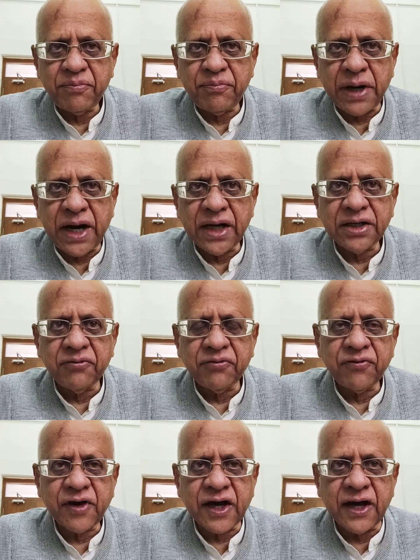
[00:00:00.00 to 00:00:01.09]
part of
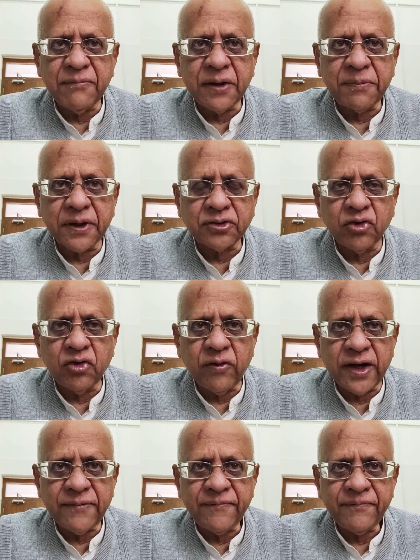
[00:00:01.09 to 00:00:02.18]
Khyber
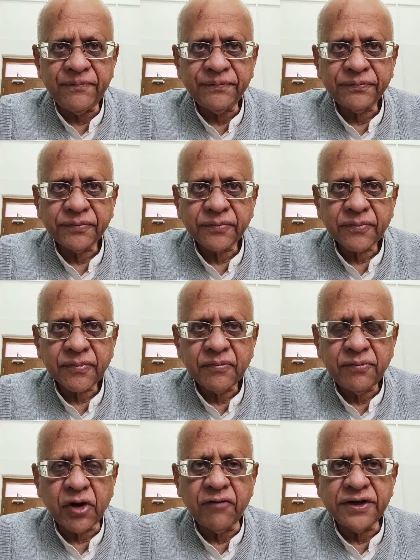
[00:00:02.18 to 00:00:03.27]
Pakhtunkhwa
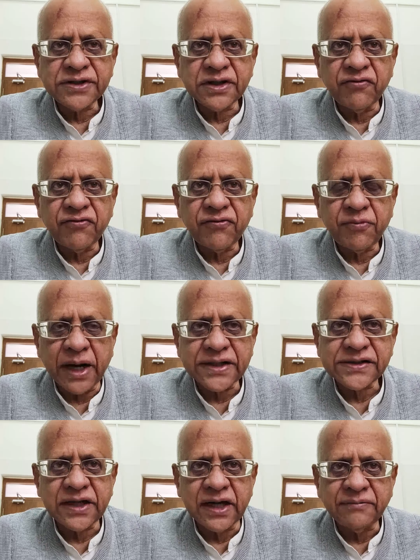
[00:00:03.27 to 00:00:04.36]
province of
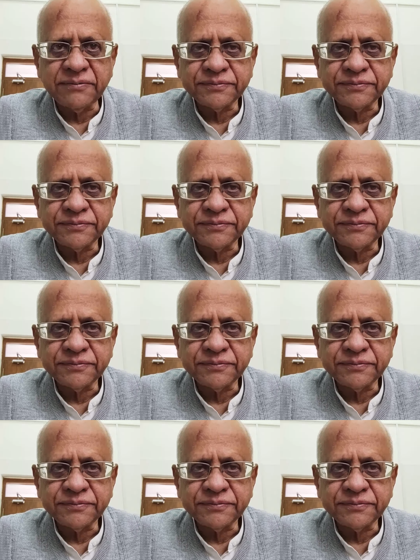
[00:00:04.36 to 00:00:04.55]
Pakistan.